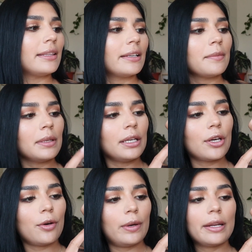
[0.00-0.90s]
think I'm gonna
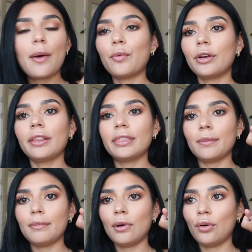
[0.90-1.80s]
go in with the
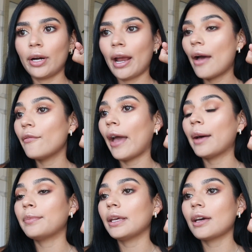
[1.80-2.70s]
more
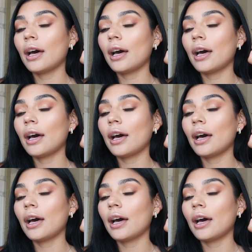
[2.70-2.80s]
vampy